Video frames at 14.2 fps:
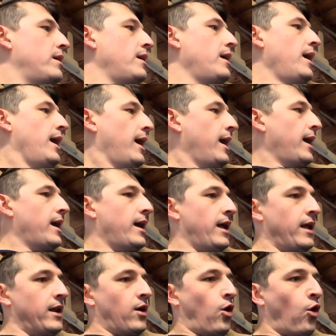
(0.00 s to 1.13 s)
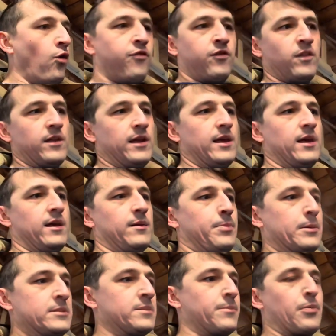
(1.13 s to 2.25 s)
and hopefully
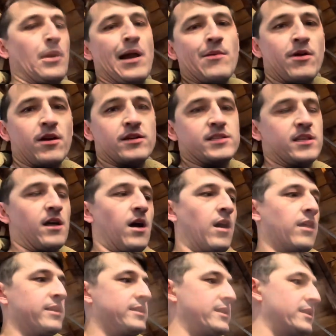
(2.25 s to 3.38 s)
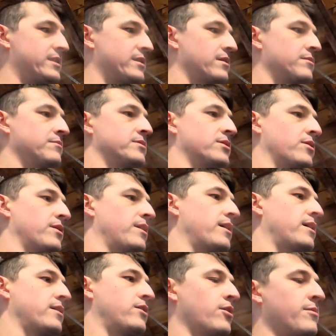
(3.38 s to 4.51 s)
put some parameters in the Holley system so
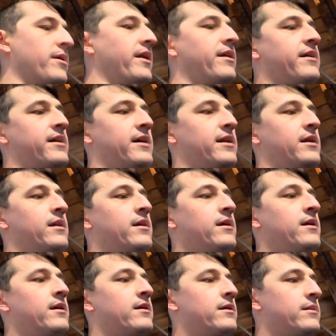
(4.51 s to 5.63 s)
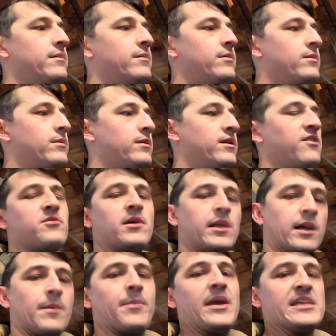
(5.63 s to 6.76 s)
the Terminator can give me
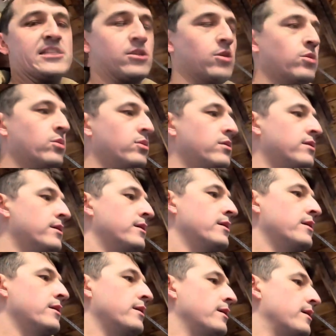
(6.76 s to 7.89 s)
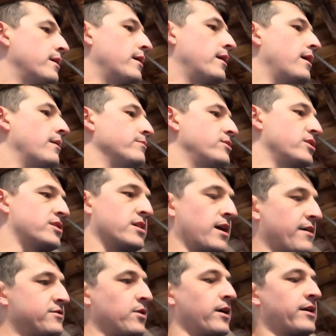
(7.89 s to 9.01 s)
like a bass tune, just
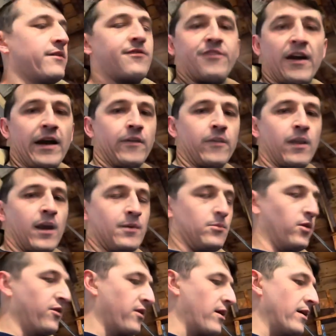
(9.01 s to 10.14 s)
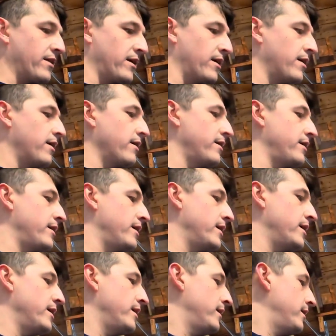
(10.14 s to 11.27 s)
enough so I can fire it up, move it around the yard.
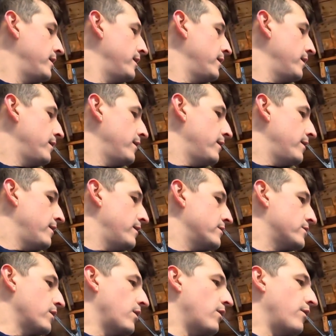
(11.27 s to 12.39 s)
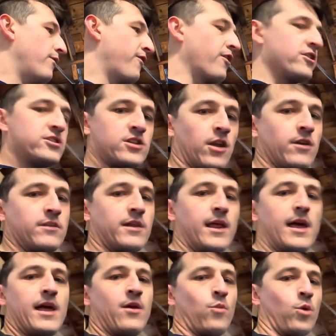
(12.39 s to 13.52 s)
So first start
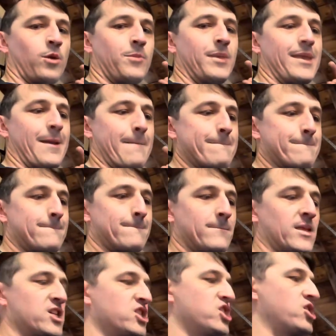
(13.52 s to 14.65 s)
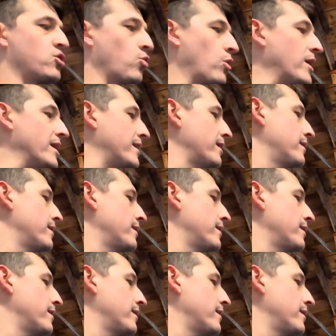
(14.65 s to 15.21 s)
today would be sweet.